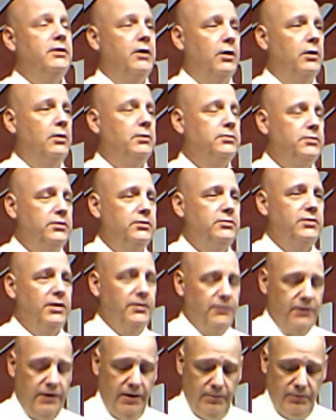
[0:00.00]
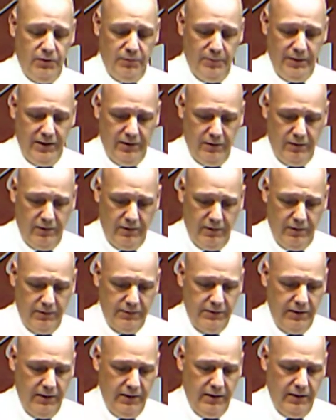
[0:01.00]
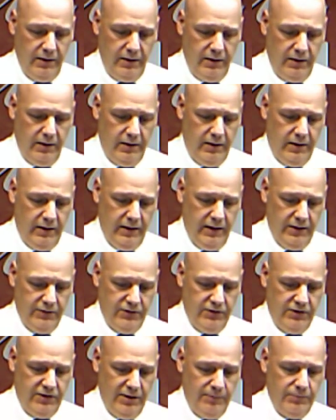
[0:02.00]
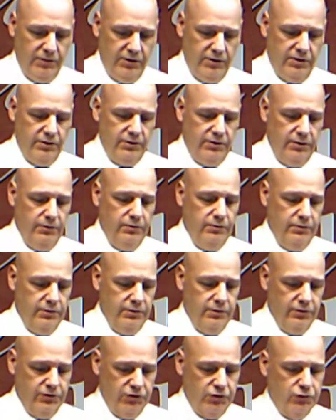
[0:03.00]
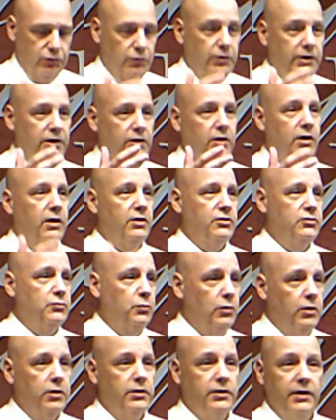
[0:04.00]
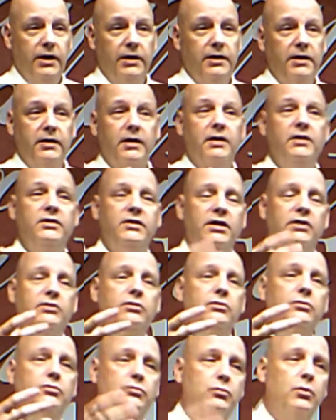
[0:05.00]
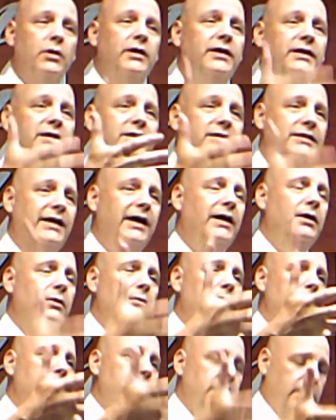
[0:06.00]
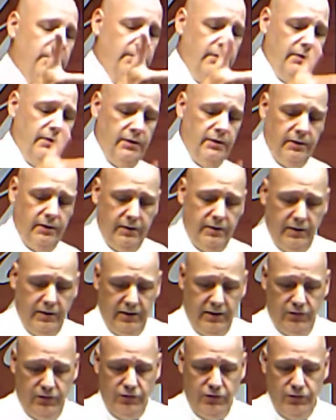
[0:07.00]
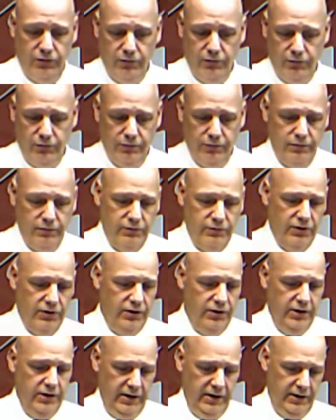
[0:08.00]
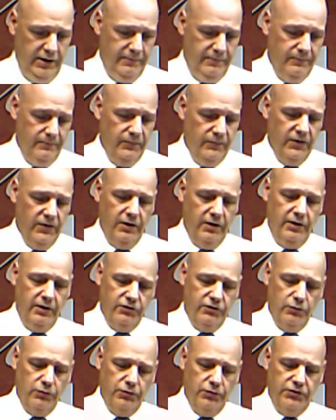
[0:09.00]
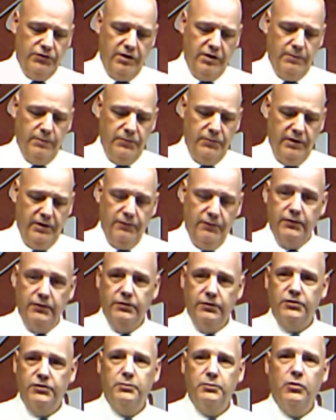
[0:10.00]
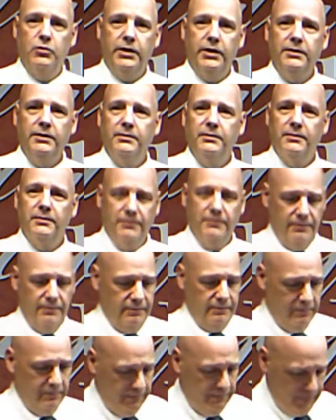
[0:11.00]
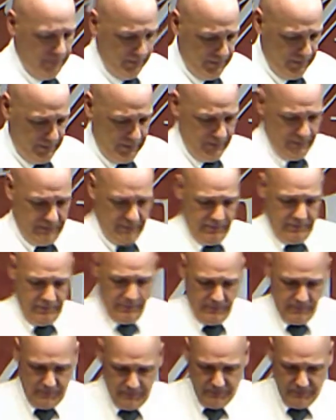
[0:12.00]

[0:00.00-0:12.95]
cult, as they've come to be called, uh, has attempted to do to destroy God's word, and it continues right down into today. All right, so we'll stop there for this morning.